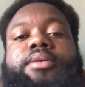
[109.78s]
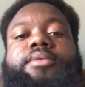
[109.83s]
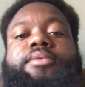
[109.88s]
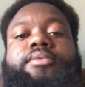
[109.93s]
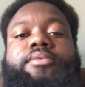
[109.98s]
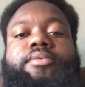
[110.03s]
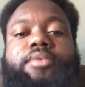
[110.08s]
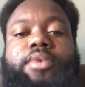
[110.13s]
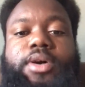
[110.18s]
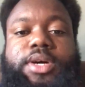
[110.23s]

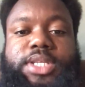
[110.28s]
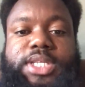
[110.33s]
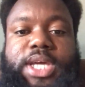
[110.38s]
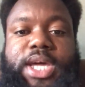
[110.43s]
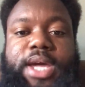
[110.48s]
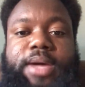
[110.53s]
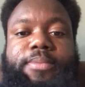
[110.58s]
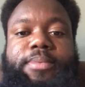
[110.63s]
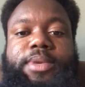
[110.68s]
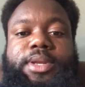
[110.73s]
what's
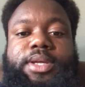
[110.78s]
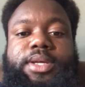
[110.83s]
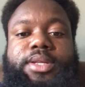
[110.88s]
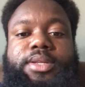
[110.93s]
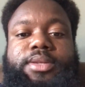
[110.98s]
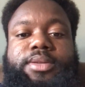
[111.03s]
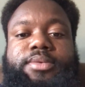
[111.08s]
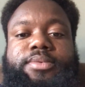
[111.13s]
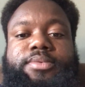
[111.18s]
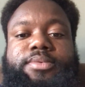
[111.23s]
happening
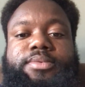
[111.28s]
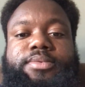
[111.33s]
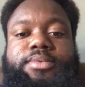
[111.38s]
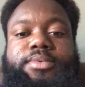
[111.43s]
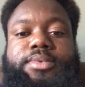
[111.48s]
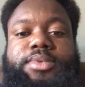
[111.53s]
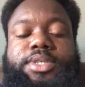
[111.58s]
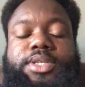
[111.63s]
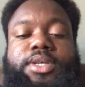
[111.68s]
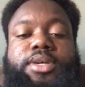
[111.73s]

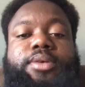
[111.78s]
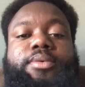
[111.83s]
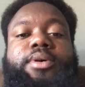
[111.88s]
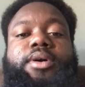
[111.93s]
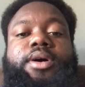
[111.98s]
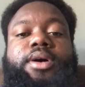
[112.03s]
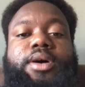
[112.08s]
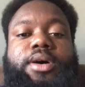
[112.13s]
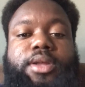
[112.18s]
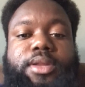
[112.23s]
to
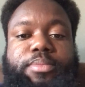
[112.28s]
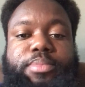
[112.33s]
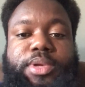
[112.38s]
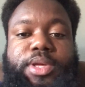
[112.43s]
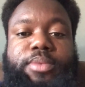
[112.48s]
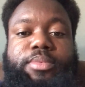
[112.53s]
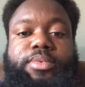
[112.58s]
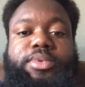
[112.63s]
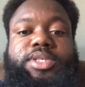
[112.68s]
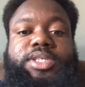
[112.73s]
other
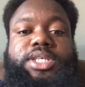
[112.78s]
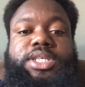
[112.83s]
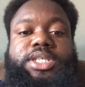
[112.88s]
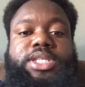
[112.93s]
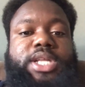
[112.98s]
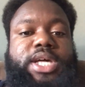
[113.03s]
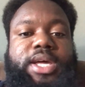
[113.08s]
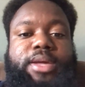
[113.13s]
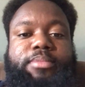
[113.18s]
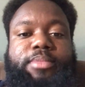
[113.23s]
people just
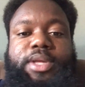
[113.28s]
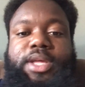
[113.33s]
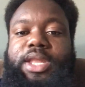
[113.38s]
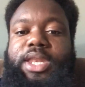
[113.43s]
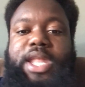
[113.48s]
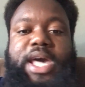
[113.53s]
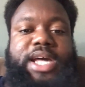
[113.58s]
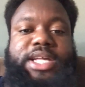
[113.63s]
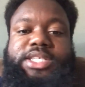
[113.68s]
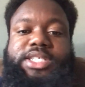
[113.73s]
like me, and
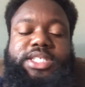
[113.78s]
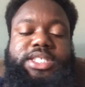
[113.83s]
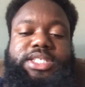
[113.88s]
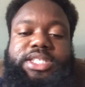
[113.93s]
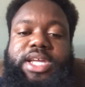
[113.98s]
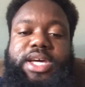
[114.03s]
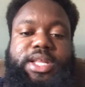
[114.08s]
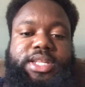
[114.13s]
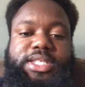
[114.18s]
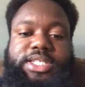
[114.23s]
not just
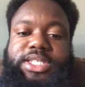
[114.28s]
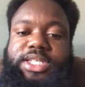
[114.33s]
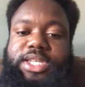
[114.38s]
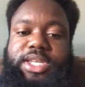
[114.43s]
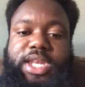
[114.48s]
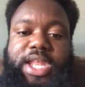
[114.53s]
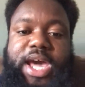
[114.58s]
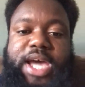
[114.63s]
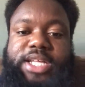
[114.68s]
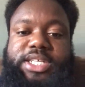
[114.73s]

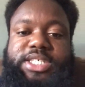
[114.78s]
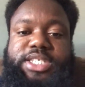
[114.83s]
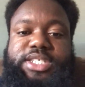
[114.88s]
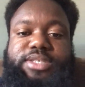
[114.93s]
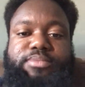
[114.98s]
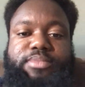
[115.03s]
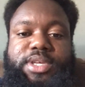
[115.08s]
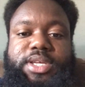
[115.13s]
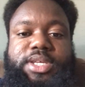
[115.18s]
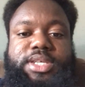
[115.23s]

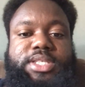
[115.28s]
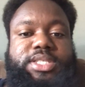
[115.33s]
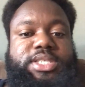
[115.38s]
me.